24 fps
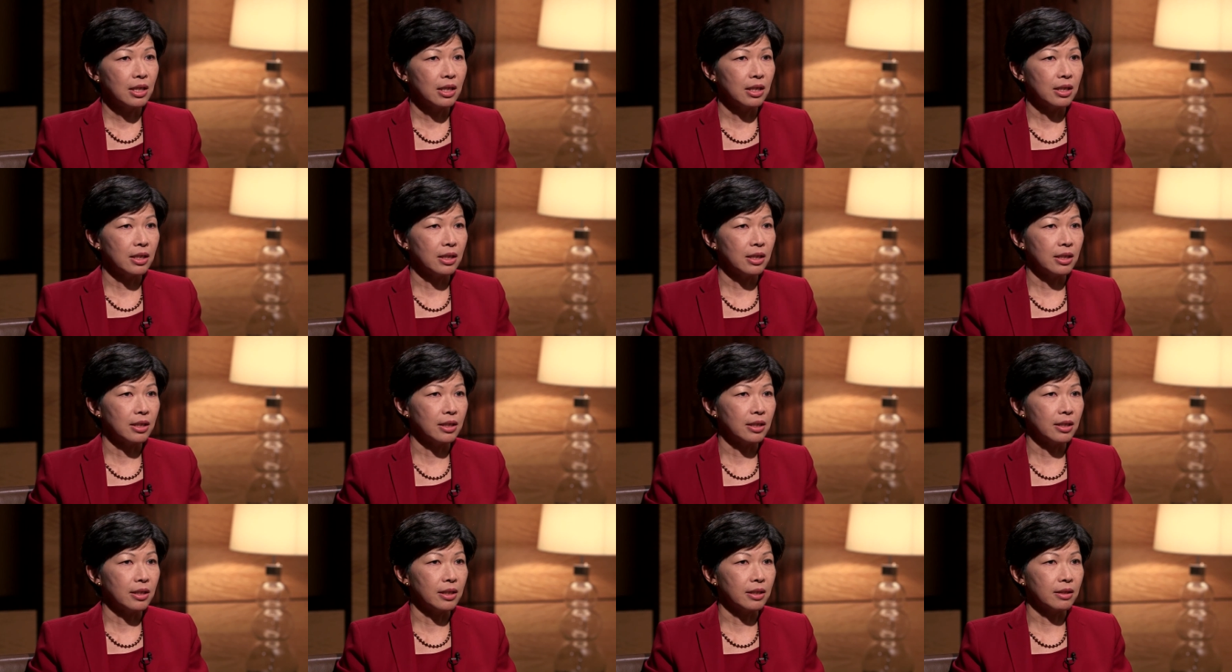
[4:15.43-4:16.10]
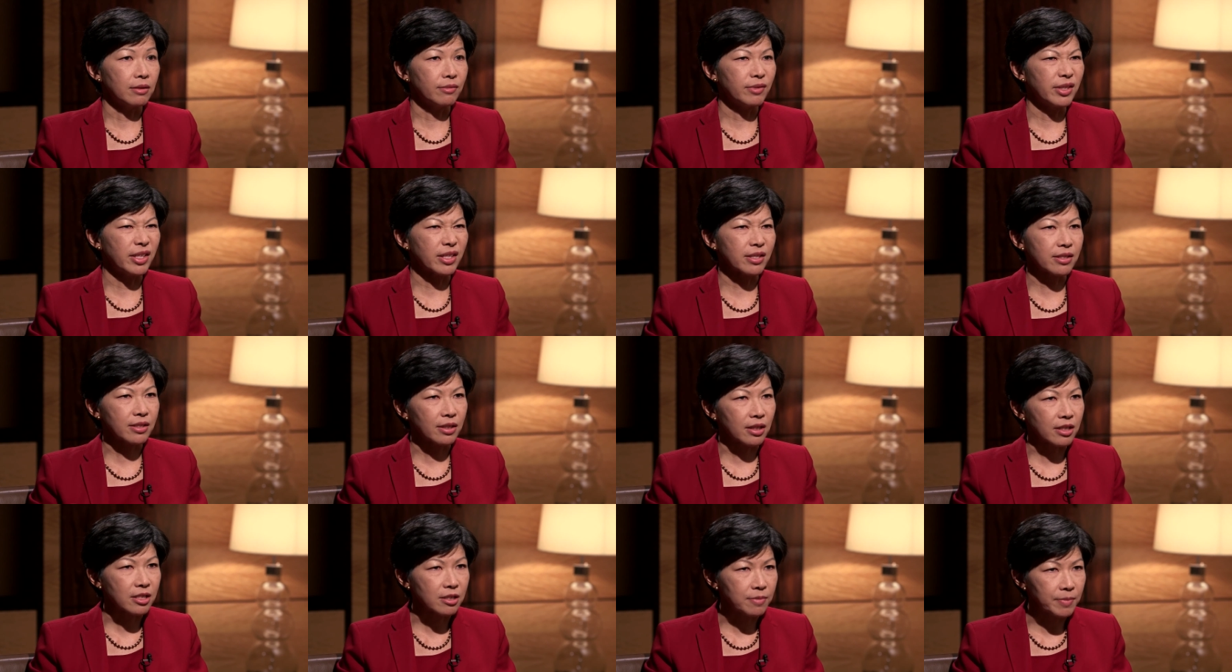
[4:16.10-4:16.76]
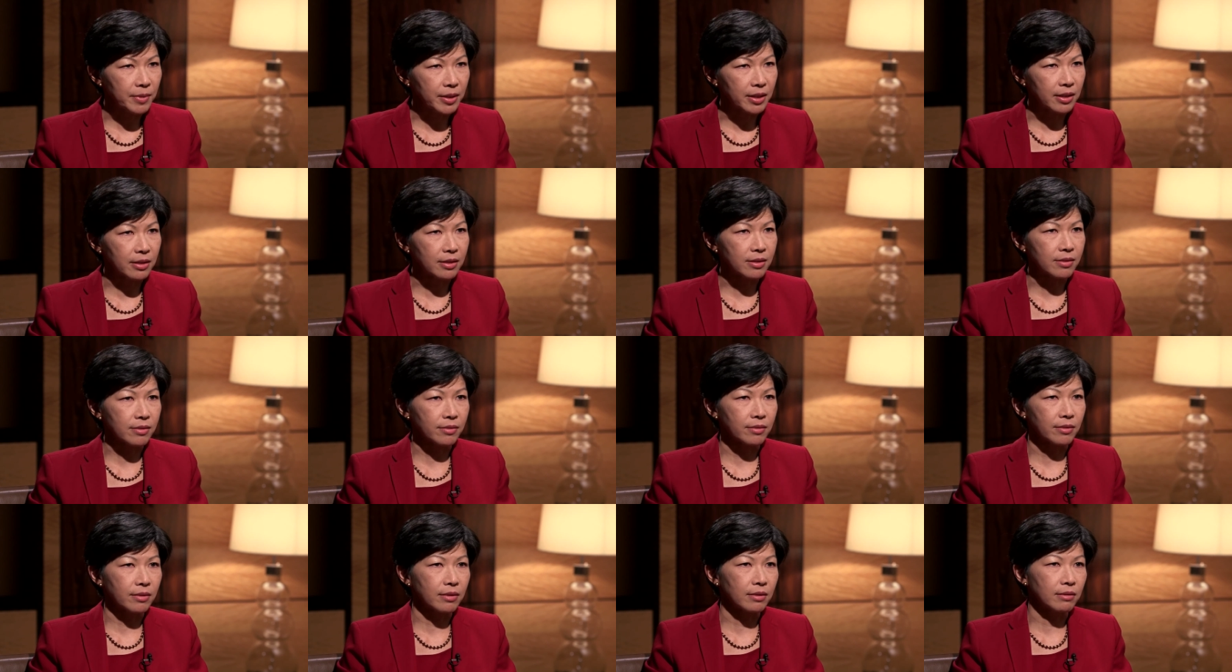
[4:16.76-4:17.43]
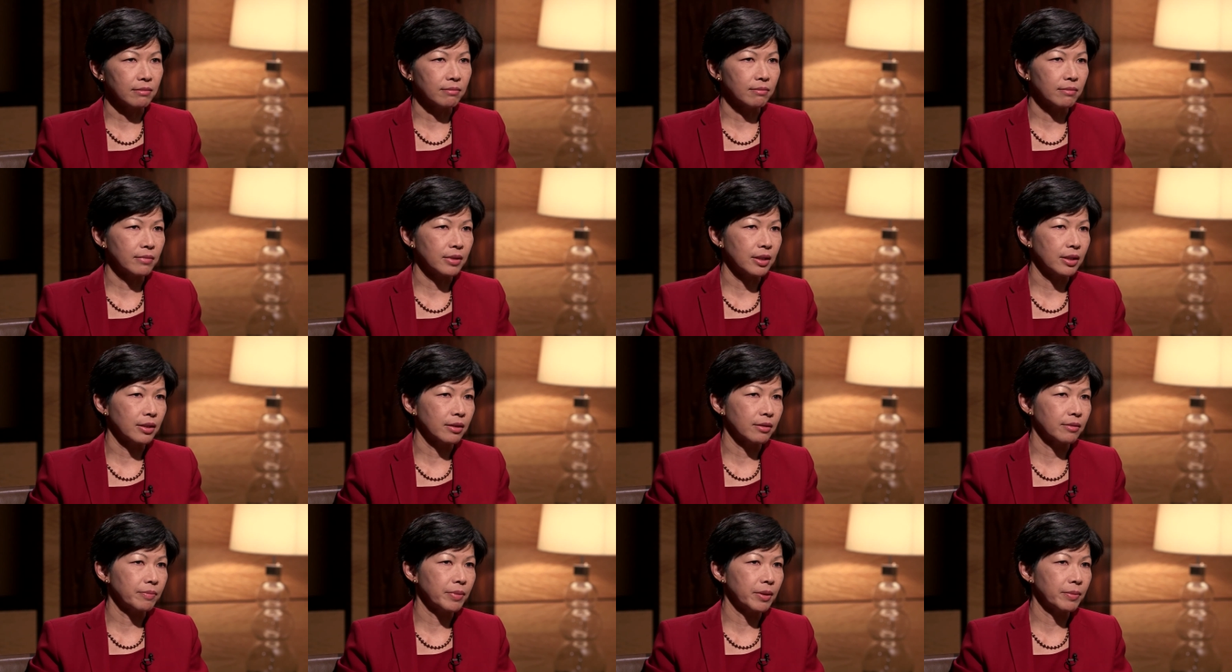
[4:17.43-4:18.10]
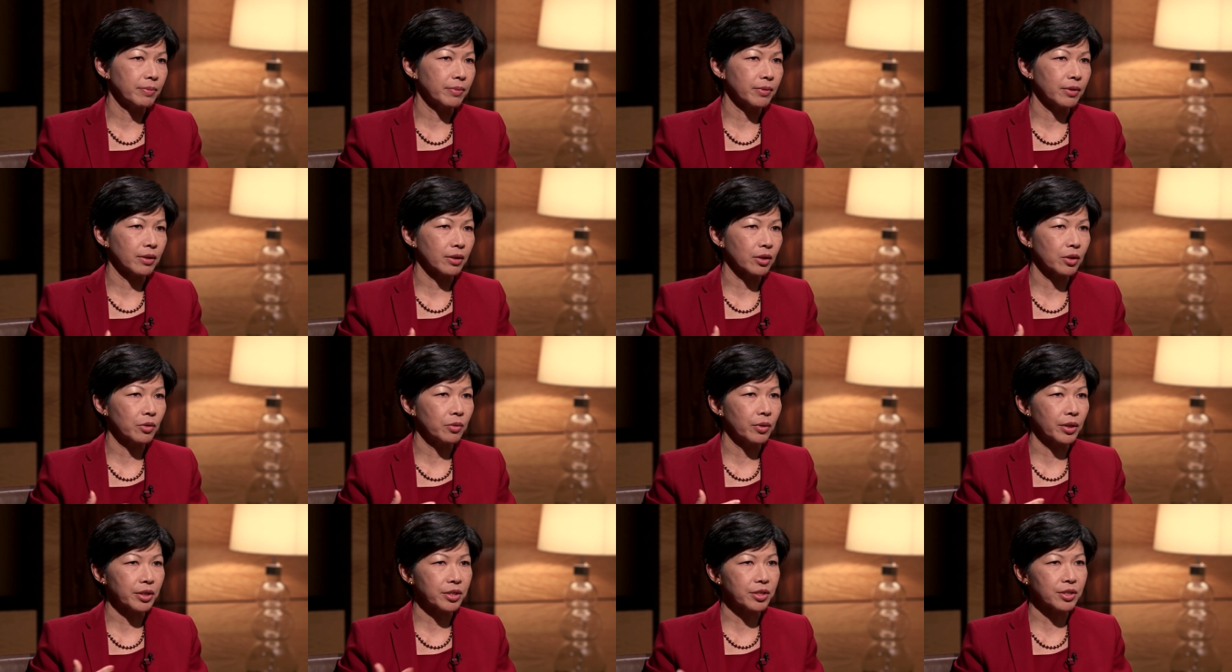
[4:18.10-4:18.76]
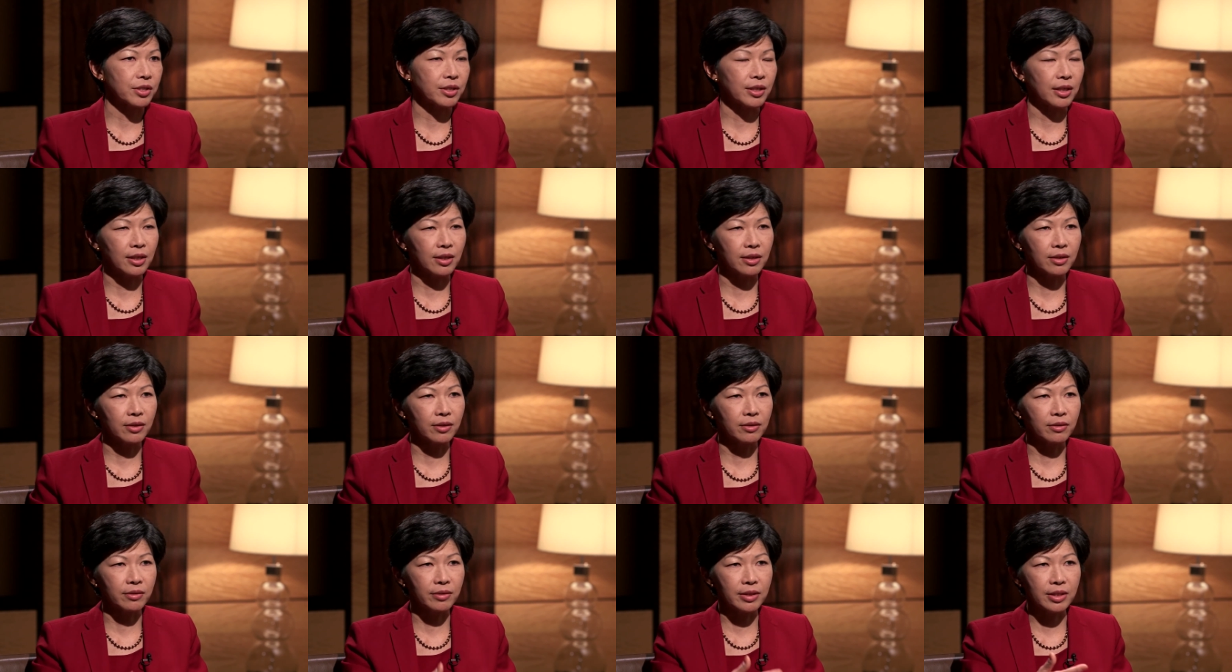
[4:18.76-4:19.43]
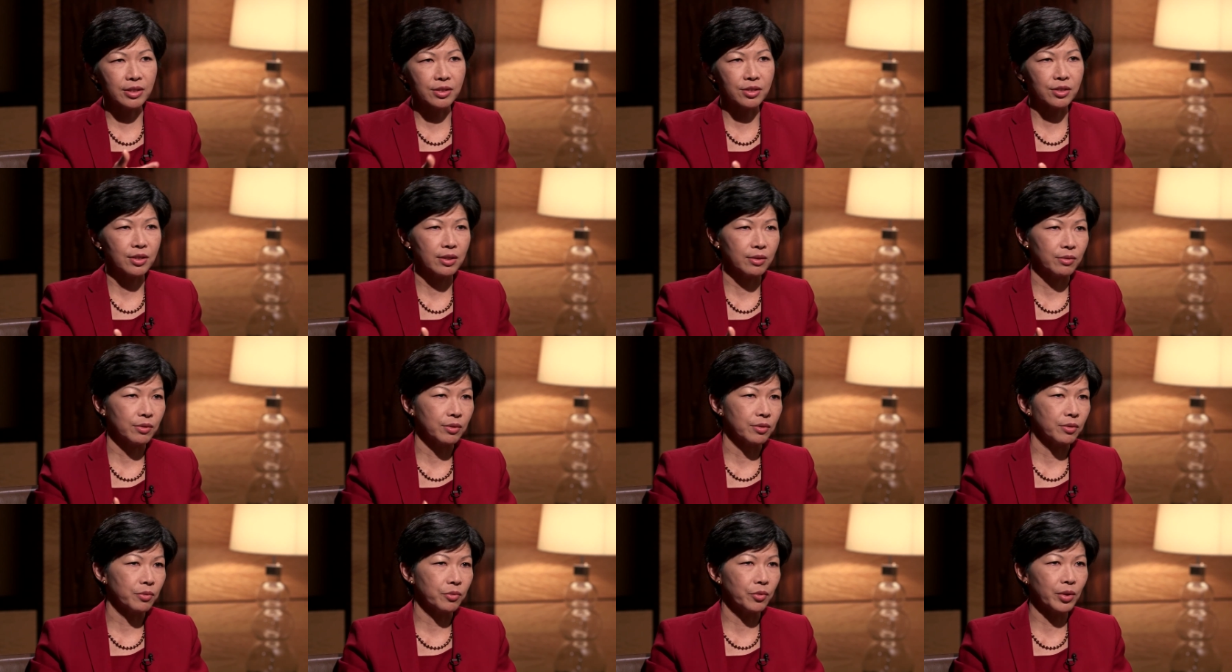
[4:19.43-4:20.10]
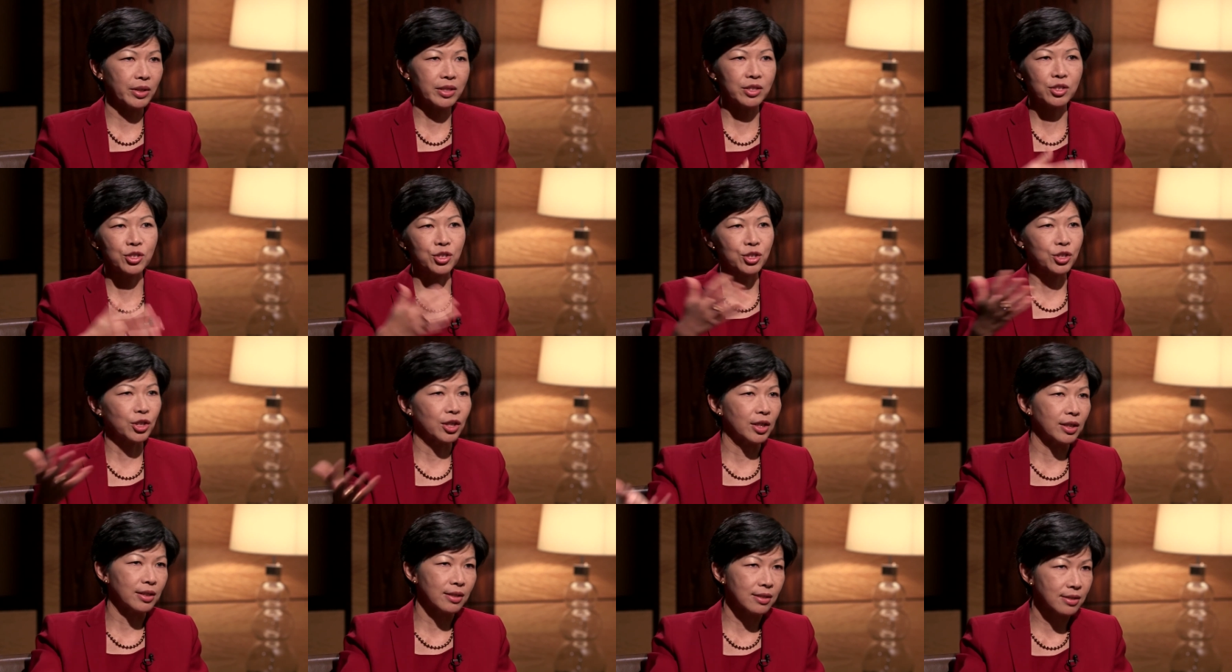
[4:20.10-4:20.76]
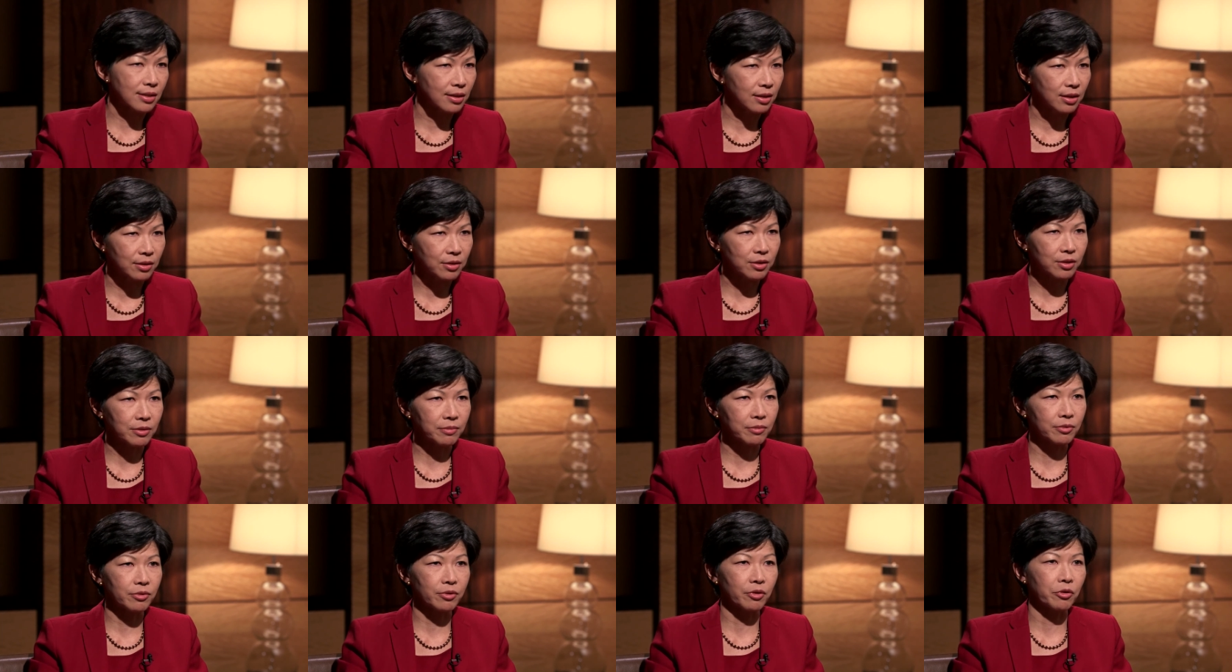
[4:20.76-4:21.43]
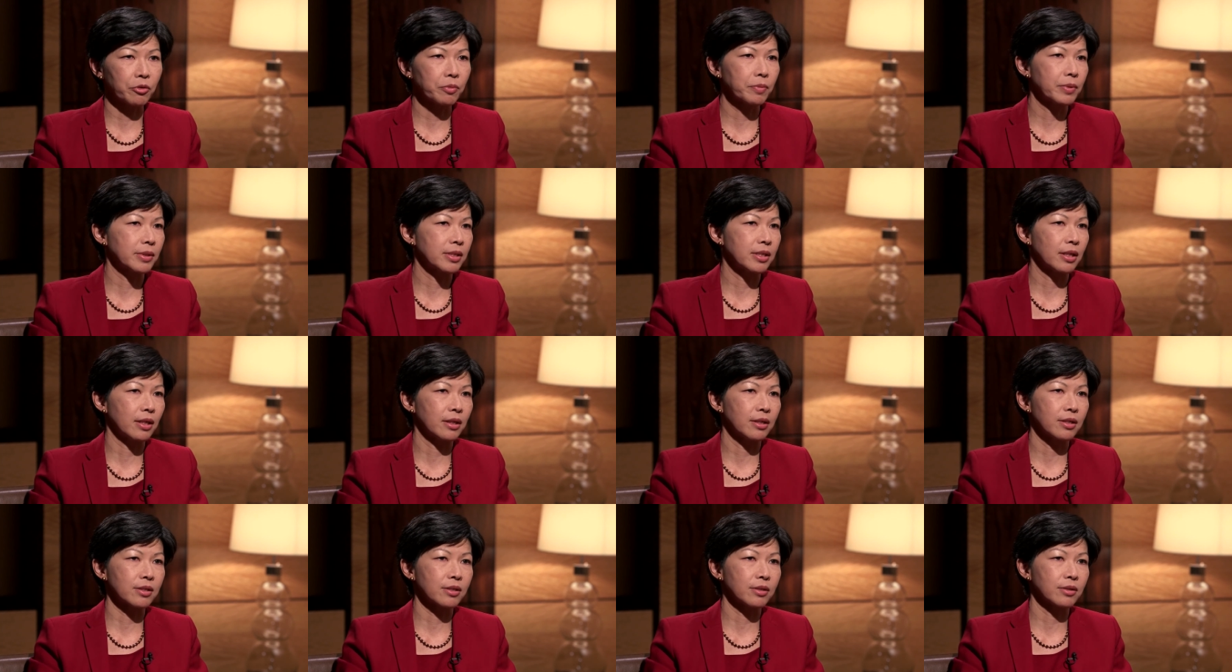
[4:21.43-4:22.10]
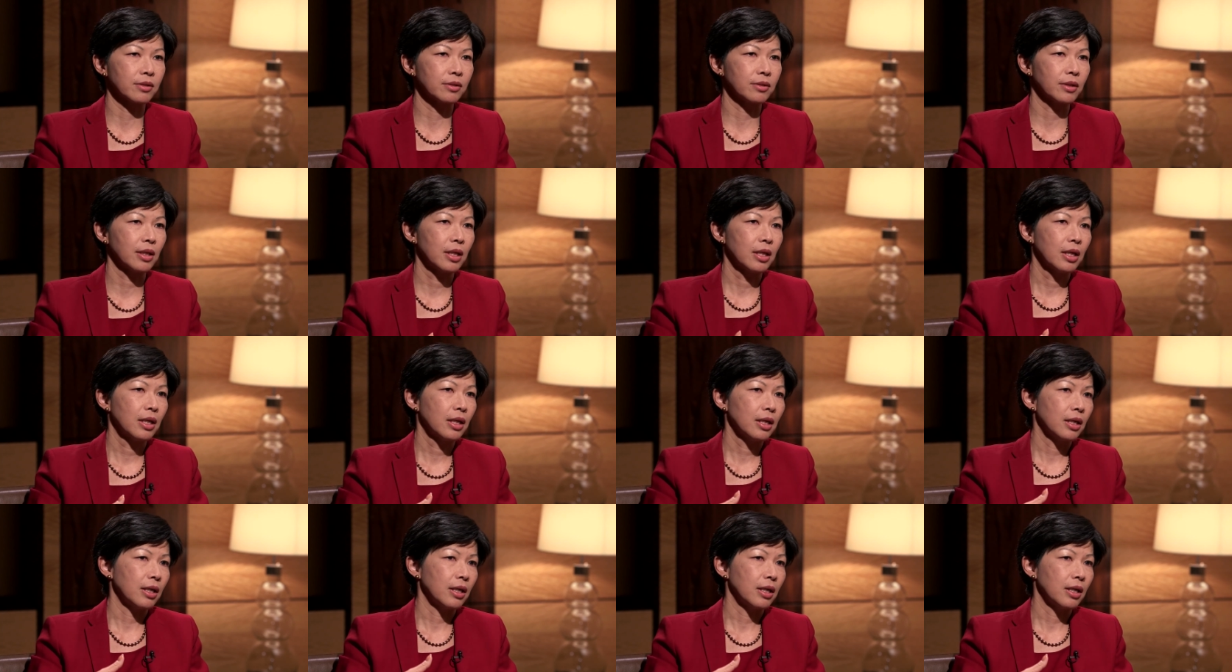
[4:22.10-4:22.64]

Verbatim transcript: uh, reassessments or you know people are questioning you know is what's China's long-term growth potential